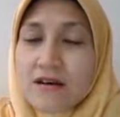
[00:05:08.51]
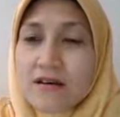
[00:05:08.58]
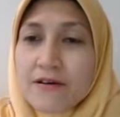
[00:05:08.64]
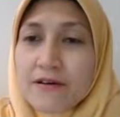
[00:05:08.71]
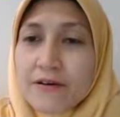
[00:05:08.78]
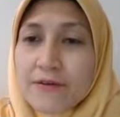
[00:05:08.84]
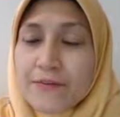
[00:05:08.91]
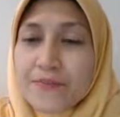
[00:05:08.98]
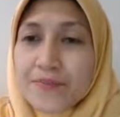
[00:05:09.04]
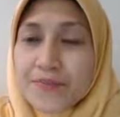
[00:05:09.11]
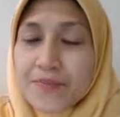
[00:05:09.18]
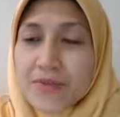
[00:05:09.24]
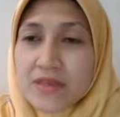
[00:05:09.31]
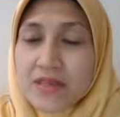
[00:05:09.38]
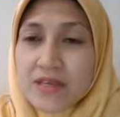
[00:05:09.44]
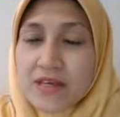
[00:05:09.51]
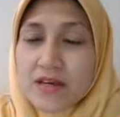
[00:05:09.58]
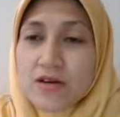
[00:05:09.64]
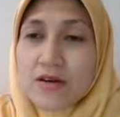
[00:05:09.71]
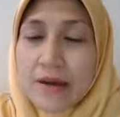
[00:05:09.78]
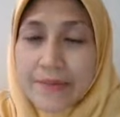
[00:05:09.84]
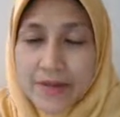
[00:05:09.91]

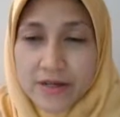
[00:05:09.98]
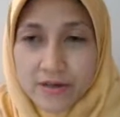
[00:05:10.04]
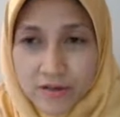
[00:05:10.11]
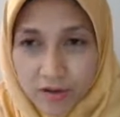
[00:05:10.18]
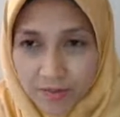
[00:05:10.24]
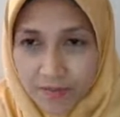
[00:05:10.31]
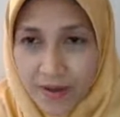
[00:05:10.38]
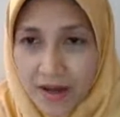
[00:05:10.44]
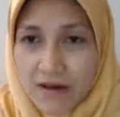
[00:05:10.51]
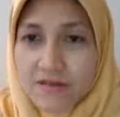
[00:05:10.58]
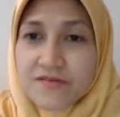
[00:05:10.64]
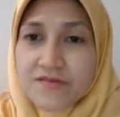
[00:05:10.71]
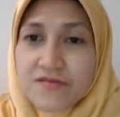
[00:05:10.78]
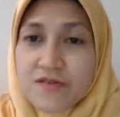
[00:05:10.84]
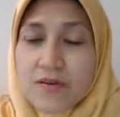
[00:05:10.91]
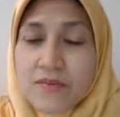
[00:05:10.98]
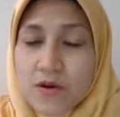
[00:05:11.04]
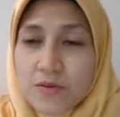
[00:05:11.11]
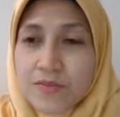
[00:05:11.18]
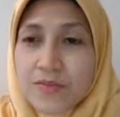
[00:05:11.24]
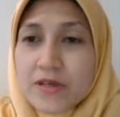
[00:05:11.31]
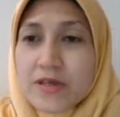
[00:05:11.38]
the chemical compound from
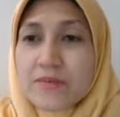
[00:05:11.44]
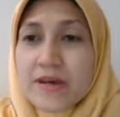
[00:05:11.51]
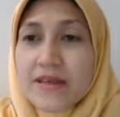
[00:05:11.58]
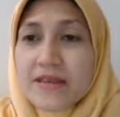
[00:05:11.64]
opium,